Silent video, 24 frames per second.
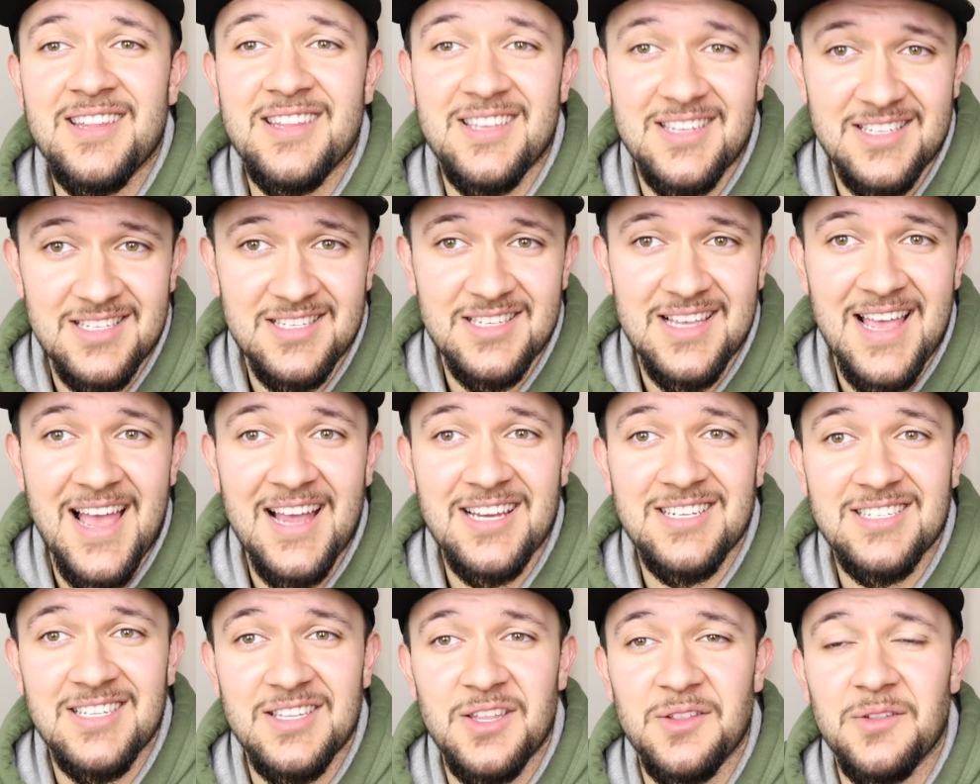This is
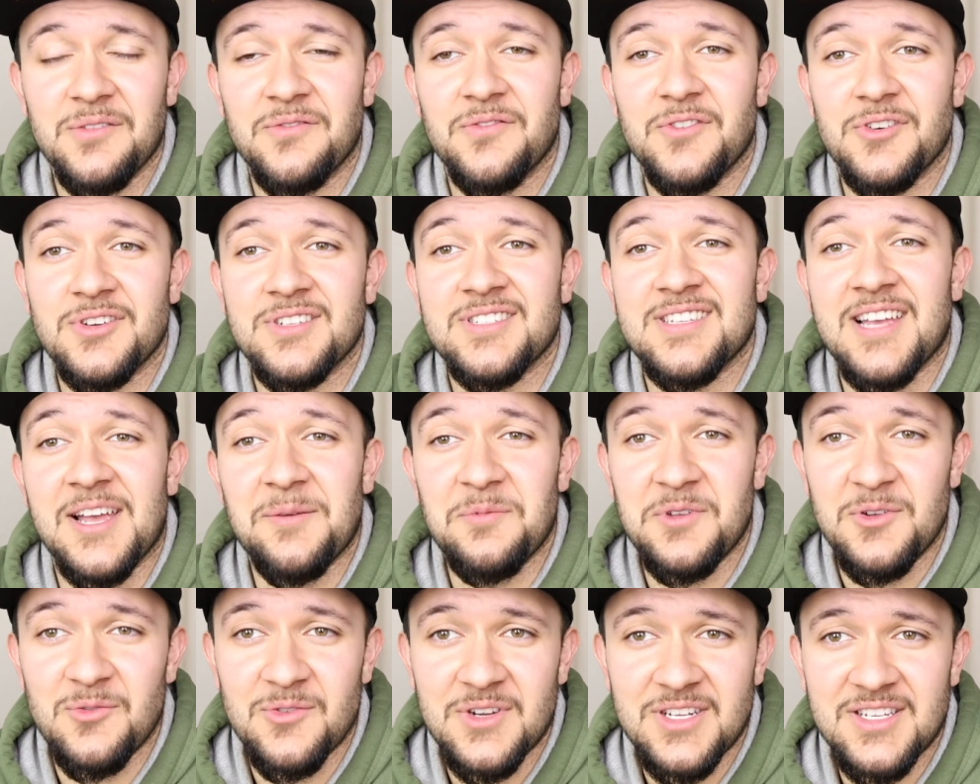actually the first
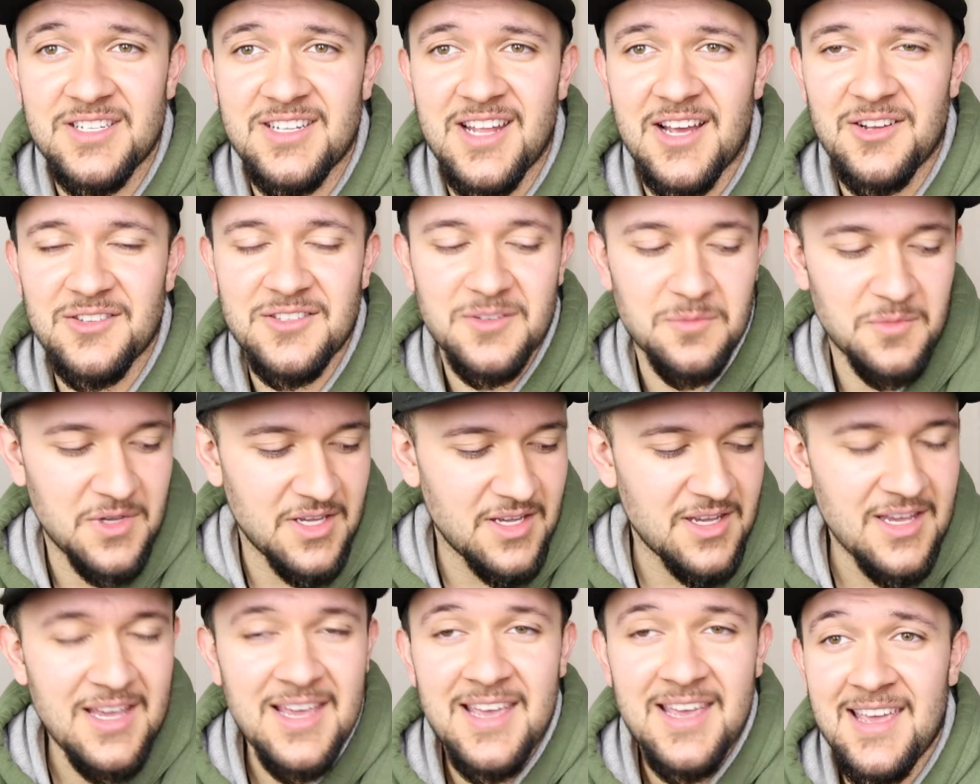time he reached out to
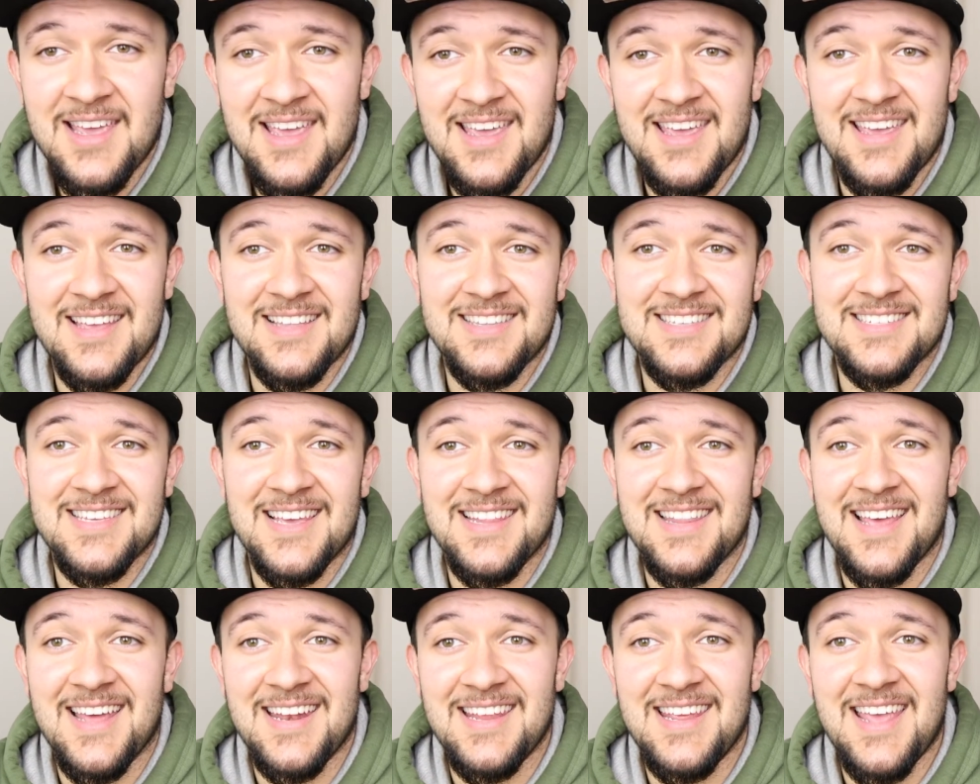me and
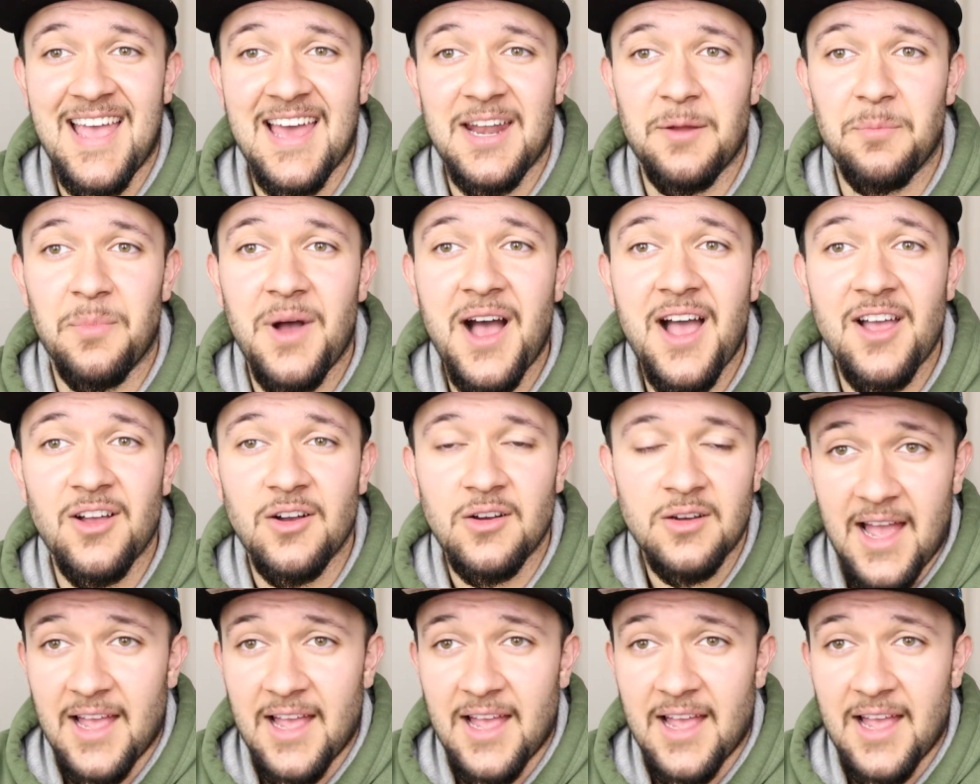said that he had a pile.